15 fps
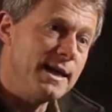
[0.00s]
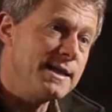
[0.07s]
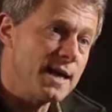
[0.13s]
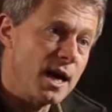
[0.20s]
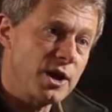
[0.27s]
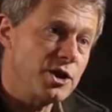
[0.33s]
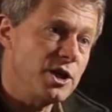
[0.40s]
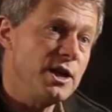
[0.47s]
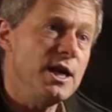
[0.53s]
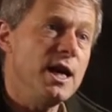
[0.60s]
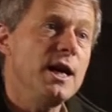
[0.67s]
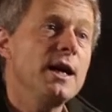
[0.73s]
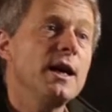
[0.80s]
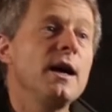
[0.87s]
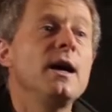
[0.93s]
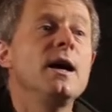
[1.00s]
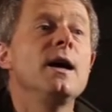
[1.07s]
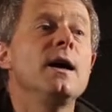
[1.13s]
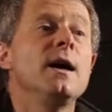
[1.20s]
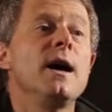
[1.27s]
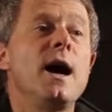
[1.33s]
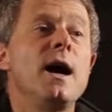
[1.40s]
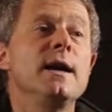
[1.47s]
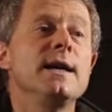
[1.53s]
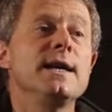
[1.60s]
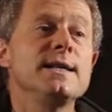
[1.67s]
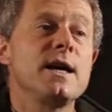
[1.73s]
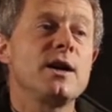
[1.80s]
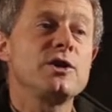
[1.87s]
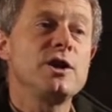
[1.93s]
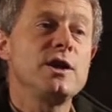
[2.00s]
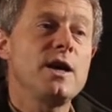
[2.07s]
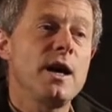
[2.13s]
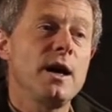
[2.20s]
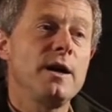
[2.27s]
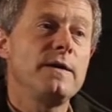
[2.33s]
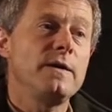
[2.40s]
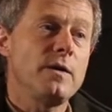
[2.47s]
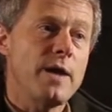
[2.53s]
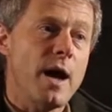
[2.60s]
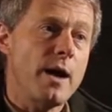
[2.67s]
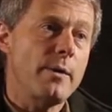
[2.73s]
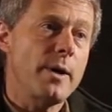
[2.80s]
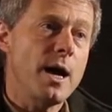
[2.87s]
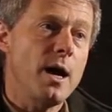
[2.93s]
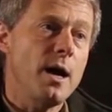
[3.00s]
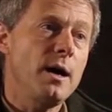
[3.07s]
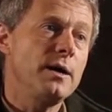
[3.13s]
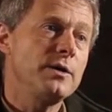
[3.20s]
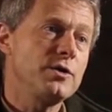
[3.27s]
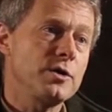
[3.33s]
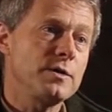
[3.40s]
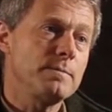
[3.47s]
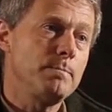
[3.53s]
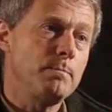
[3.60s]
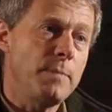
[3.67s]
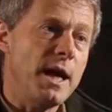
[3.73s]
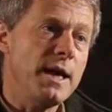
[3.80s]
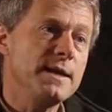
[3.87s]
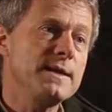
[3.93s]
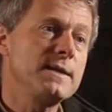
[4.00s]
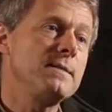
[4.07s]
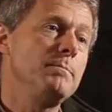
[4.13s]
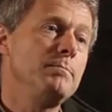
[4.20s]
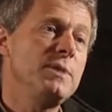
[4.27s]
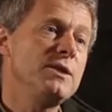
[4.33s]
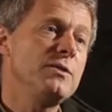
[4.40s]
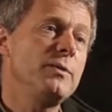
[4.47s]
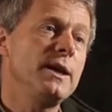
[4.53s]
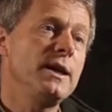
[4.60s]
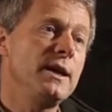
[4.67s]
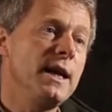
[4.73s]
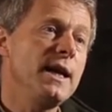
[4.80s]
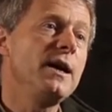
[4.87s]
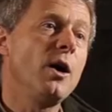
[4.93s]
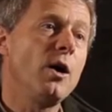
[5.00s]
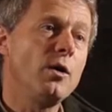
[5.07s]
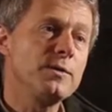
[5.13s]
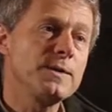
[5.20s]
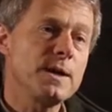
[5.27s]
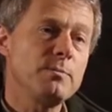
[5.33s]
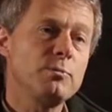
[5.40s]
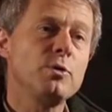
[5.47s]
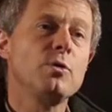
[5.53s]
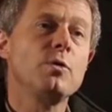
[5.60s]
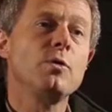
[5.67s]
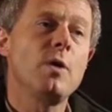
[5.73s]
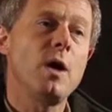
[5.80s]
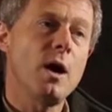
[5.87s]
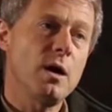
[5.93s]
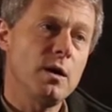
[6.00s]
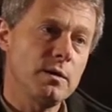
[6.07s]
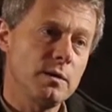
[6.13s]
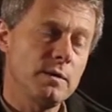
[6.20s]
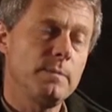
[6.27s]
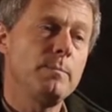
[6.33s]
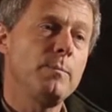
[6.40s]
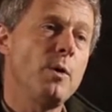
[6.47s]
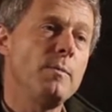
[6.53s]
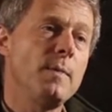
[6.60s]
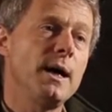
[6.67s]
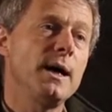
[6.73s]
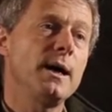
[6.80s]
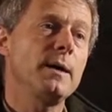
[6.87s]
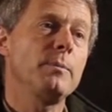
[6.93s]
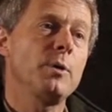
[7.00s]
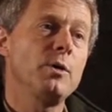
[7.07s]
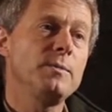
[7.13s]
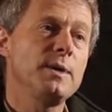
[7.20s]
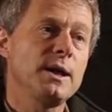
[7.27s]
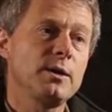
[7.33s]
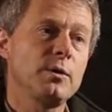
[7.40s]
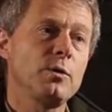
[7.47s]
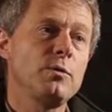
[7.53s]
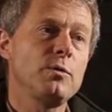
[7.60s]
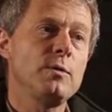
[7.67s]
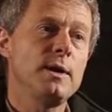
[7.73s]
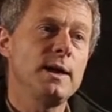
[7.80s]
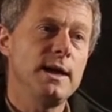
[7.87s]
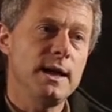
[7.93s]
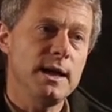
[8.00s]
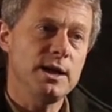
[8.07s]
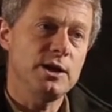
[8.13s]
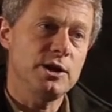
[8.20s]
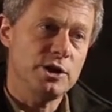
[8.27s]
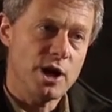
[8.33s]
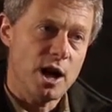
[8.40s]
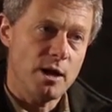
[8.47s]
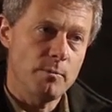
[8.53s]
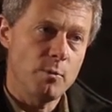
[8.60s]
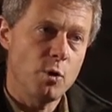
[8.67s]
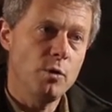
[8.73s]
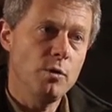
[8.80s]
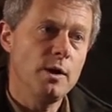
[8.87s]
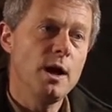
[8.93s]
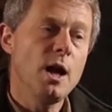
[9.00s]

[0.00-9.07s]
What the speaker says: les Argilières. Les Argilières is an area just placed between Les Grands Epneaux and Pommard Premier Cru, Les Charmeaux,